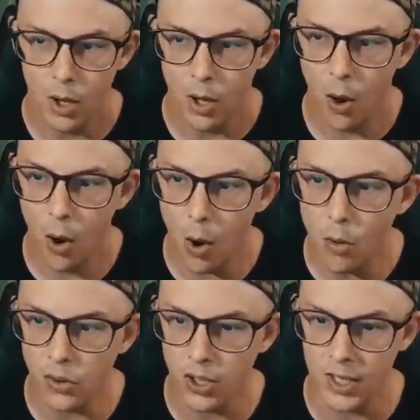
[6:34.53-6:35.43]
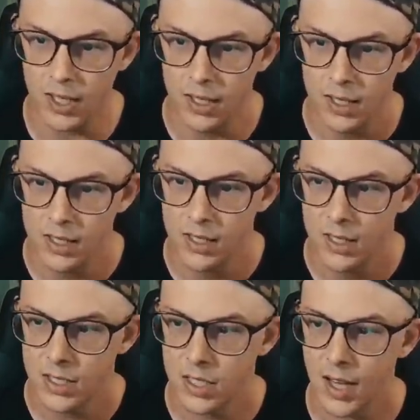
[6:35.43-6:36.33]
only
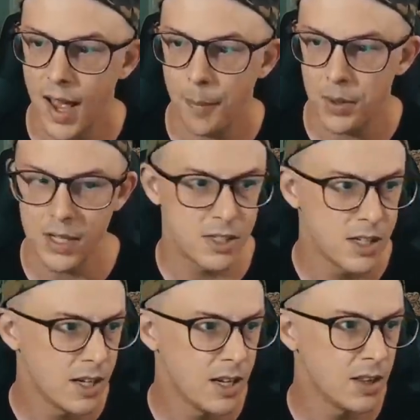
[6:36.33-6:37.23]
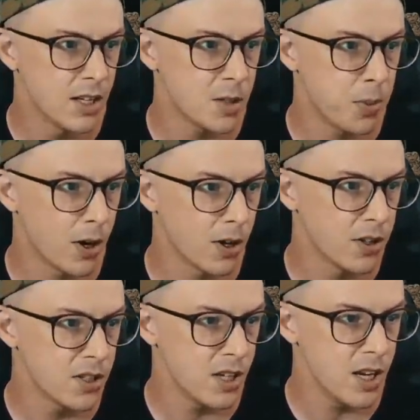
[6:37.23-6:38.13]
slappies in this part of the
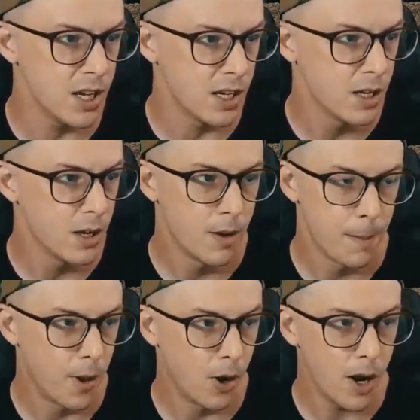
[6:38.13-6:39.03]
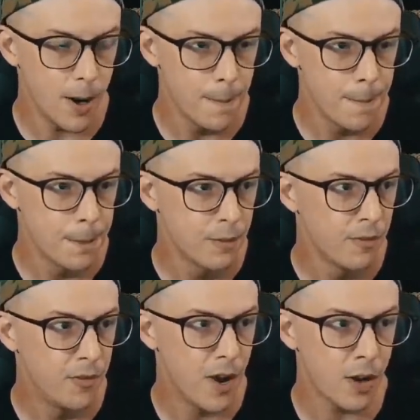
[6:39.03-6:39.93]
city. All right,
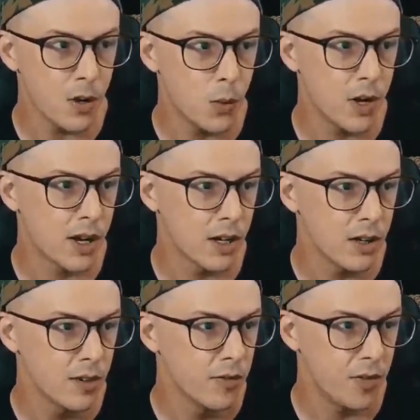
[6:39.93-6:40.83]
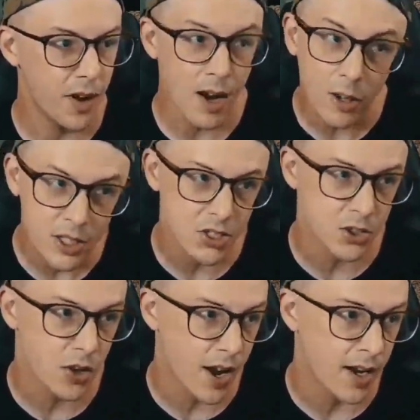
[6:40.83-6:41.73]
very weird, very
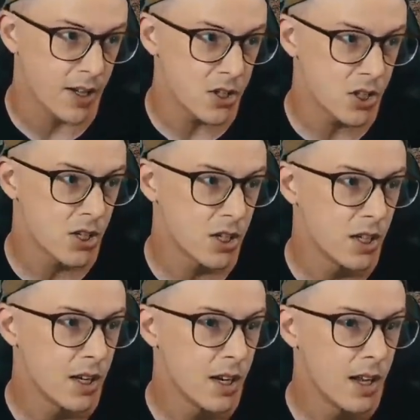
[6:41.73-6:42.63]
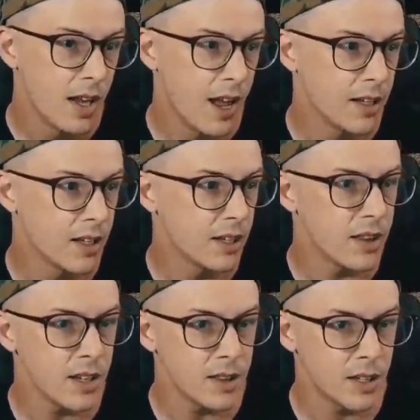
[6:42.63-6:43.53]
strange. And you'd
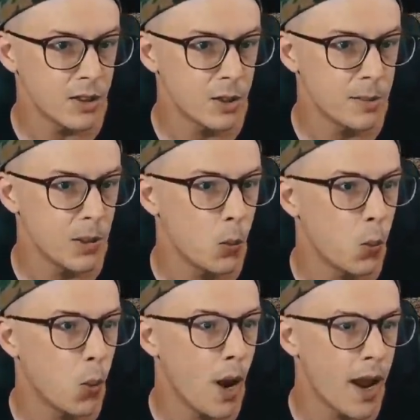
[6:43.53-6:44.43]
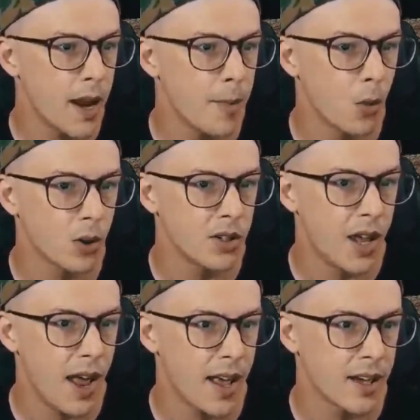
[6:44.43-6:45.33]
think that there would be way more
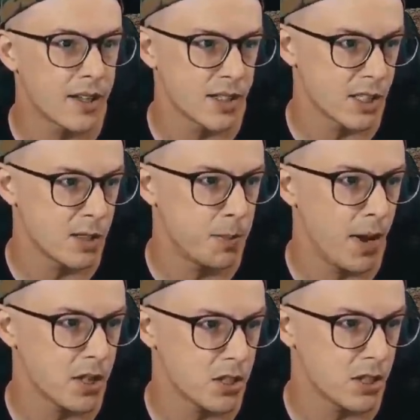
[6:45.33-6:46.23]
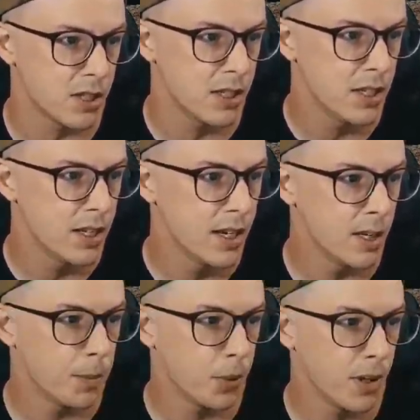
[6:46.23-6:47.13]
tags, especially in a
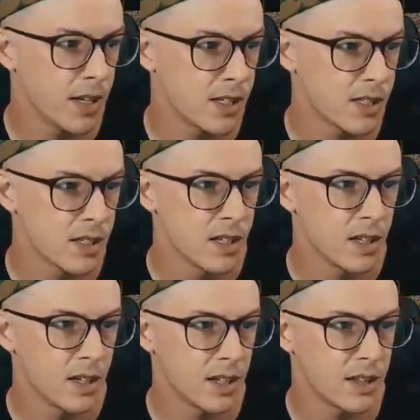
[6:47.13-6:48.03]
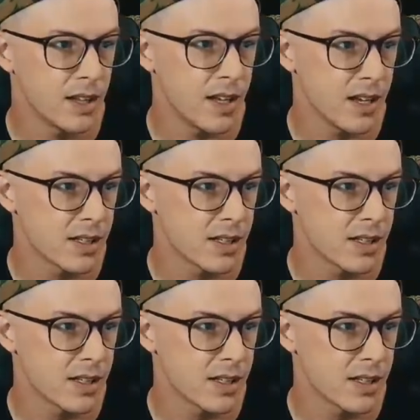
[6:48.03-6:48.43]
place like this.